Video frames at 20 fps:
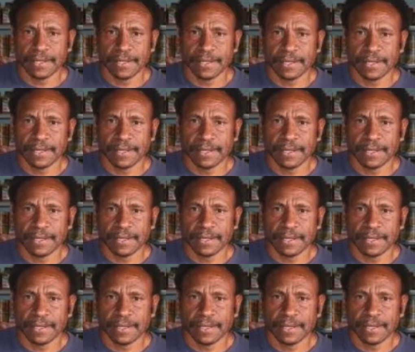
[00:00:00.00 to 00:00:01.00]

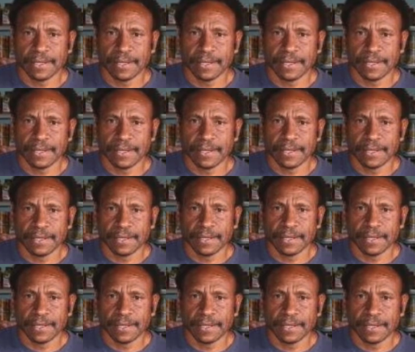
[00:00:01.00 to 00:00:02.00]

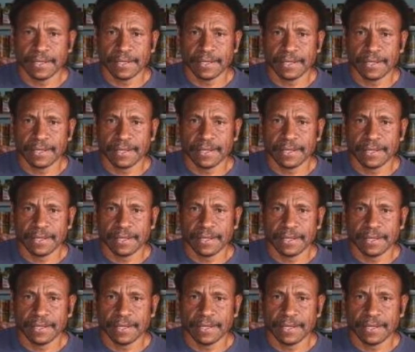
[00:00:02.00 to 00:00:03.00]

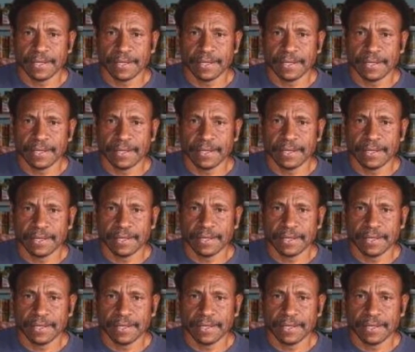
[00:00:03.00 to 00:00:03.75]
This person isn't speaking.